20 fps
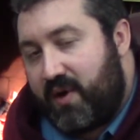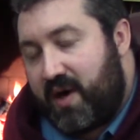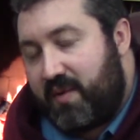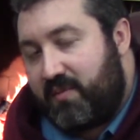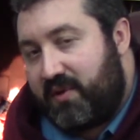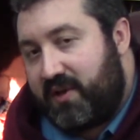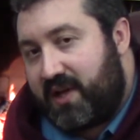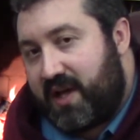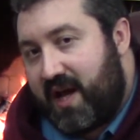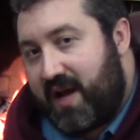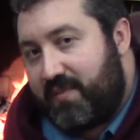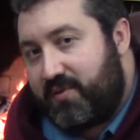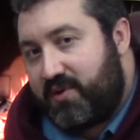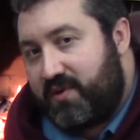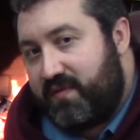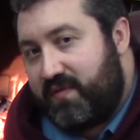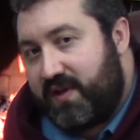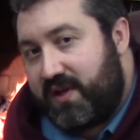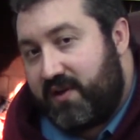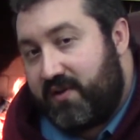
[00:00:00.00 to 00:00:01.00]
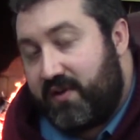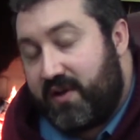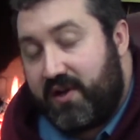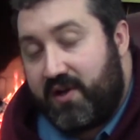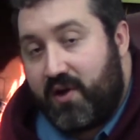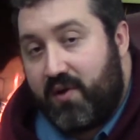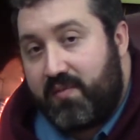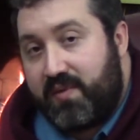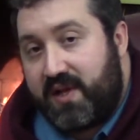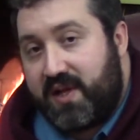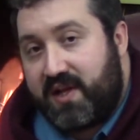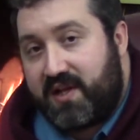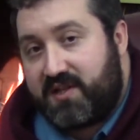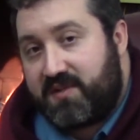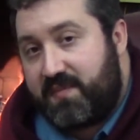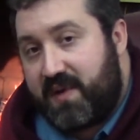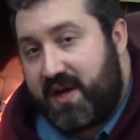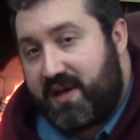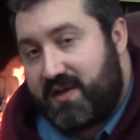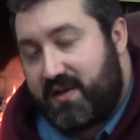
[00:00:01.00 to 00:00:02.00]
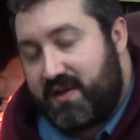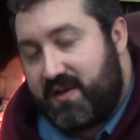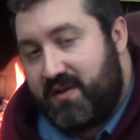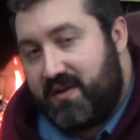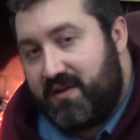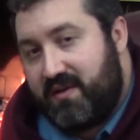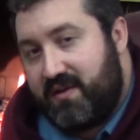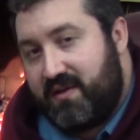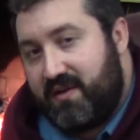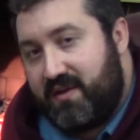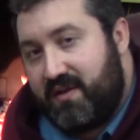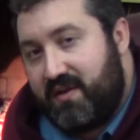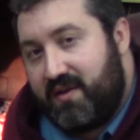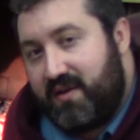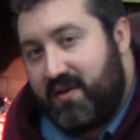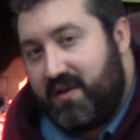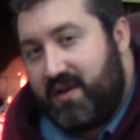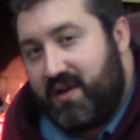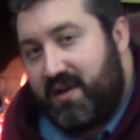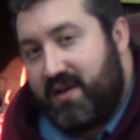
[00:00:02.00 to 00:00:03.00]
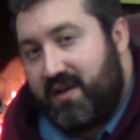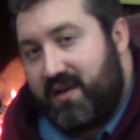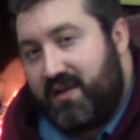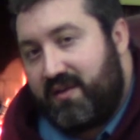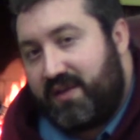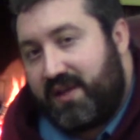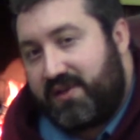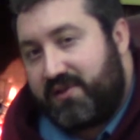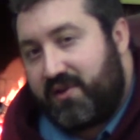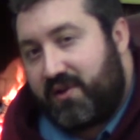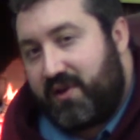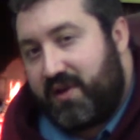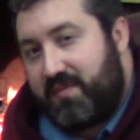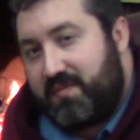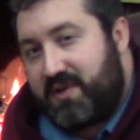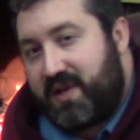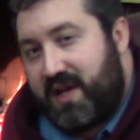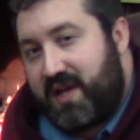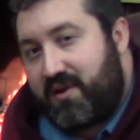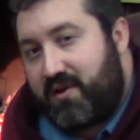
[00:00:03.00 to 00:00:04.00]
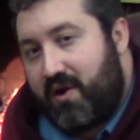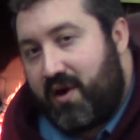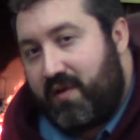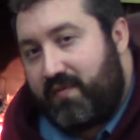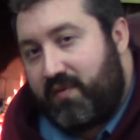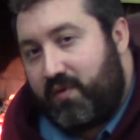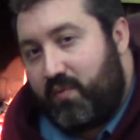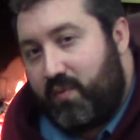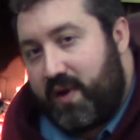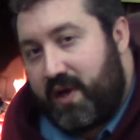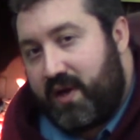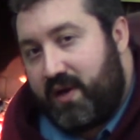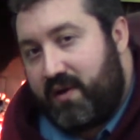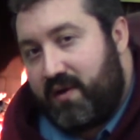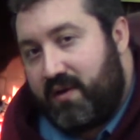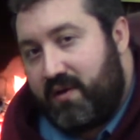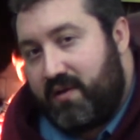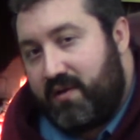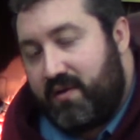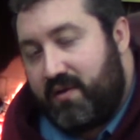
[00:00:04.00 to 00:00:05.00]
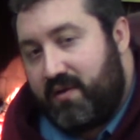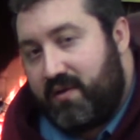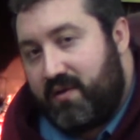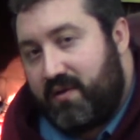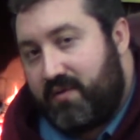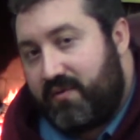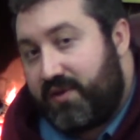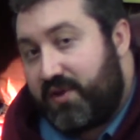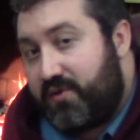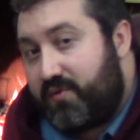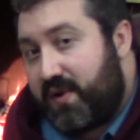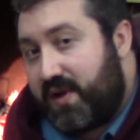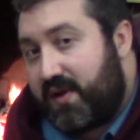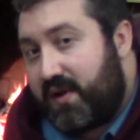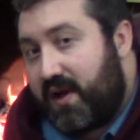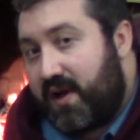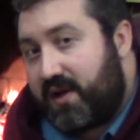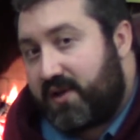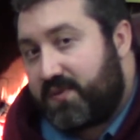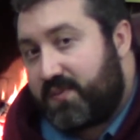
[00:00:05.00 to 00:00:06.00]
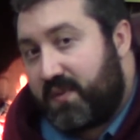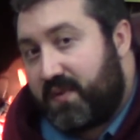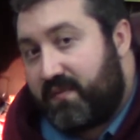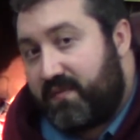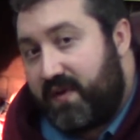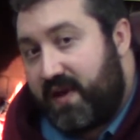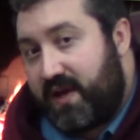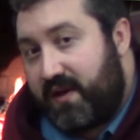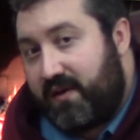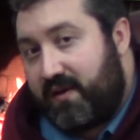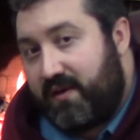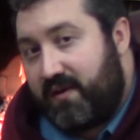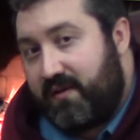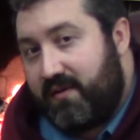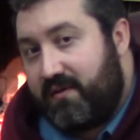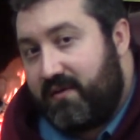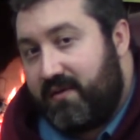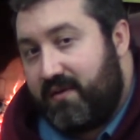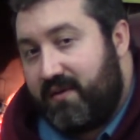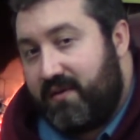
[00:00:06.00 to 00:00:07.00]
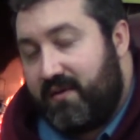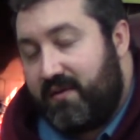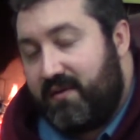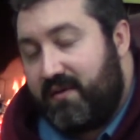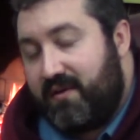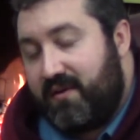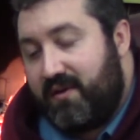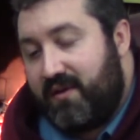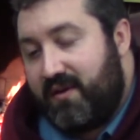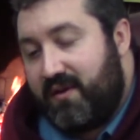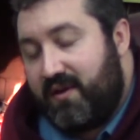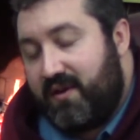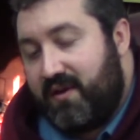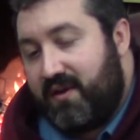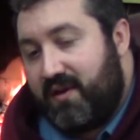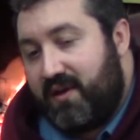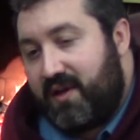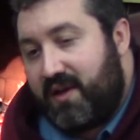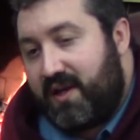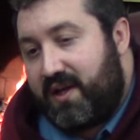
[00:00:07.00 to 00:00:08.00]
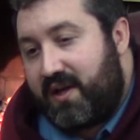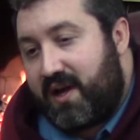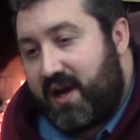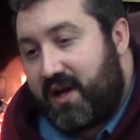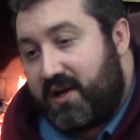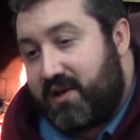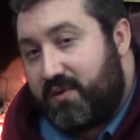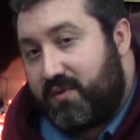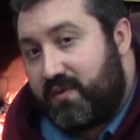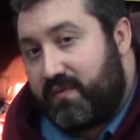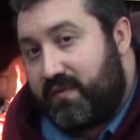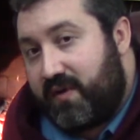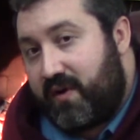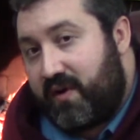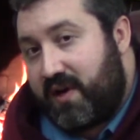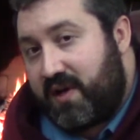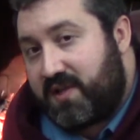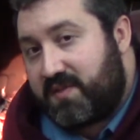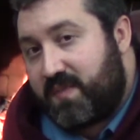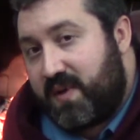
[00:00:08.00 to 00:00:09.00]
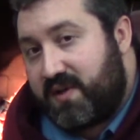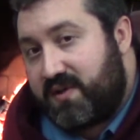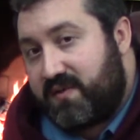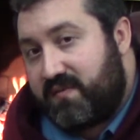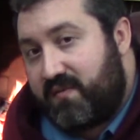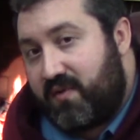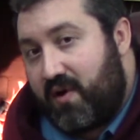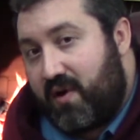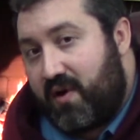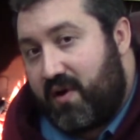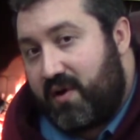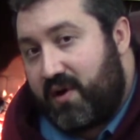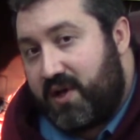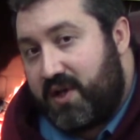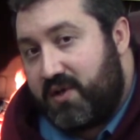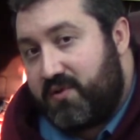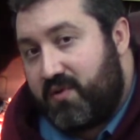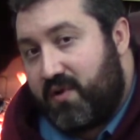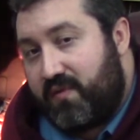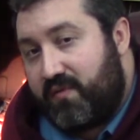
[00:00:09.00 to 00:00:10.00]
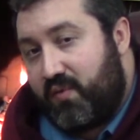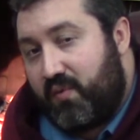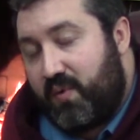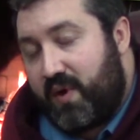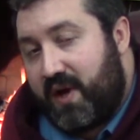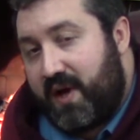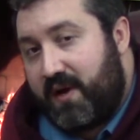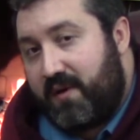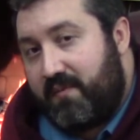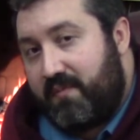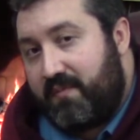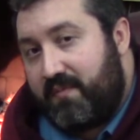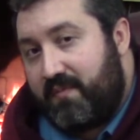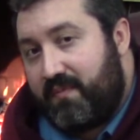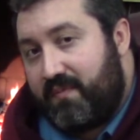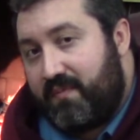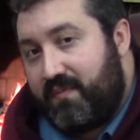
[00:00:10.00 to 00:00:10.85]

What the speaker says: they were able to capture a video that nobody expected. They saw him take off a wig. The dreadlocks were fake. He got into a very expensive car and he drove away.